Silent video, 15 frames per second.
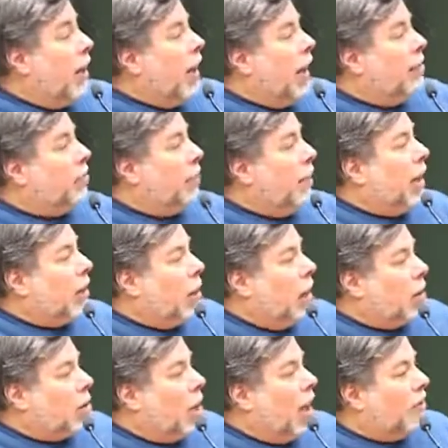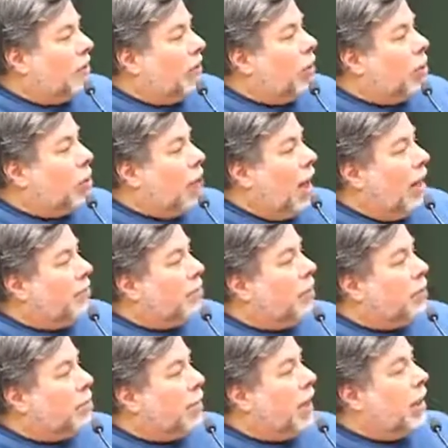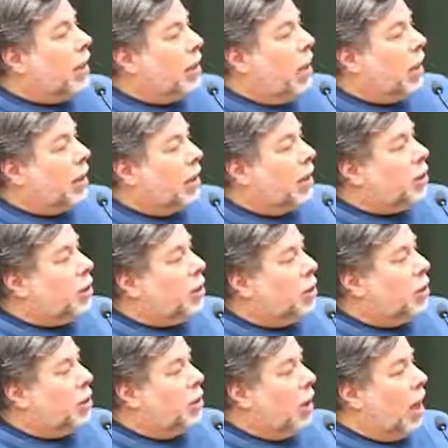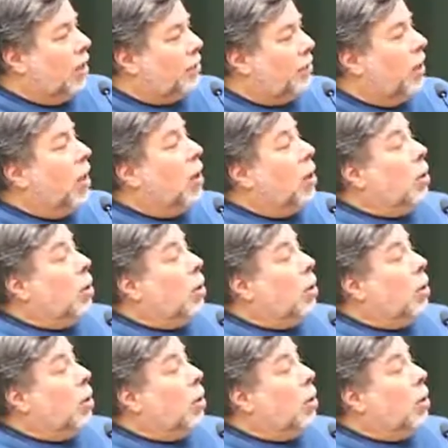having made a lot of coffee in your life and been in a lot of kitchens in your life